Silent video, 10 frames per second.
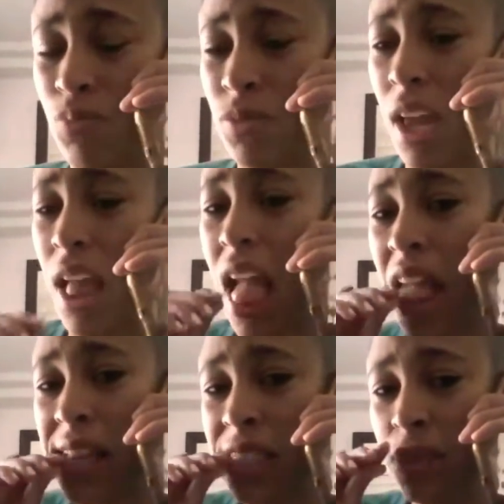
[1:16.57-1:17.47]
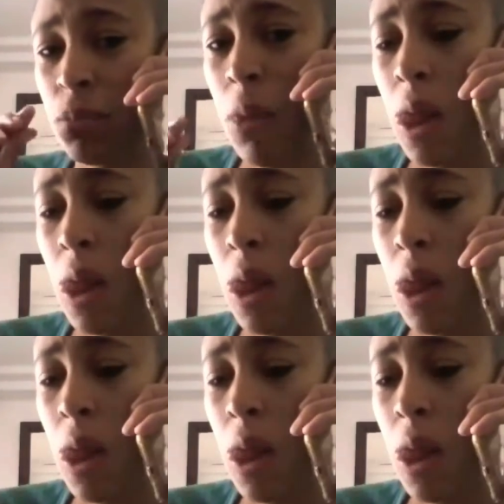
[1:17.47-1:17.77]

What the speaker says: Yeah, it's good.